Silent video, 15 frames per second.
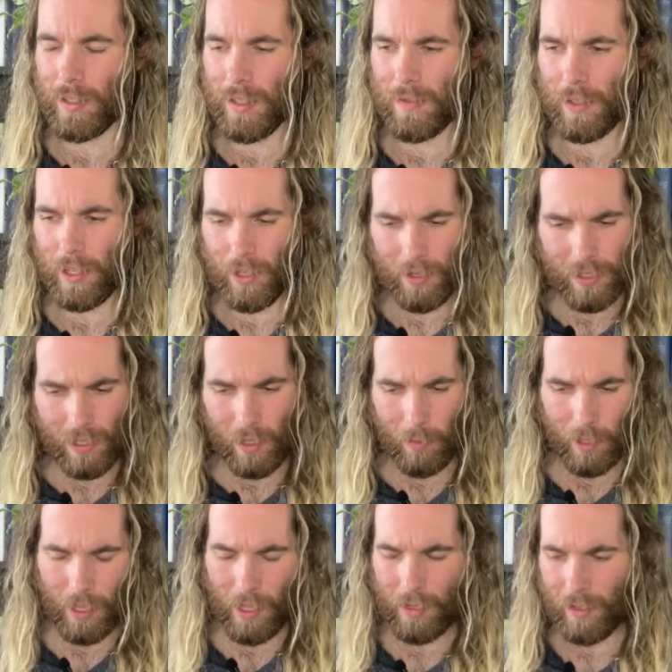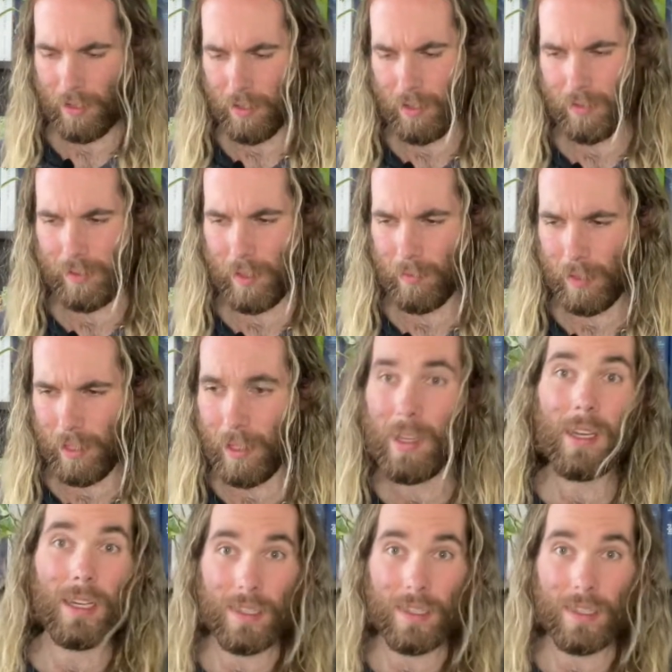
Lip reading: This video is coming out in November.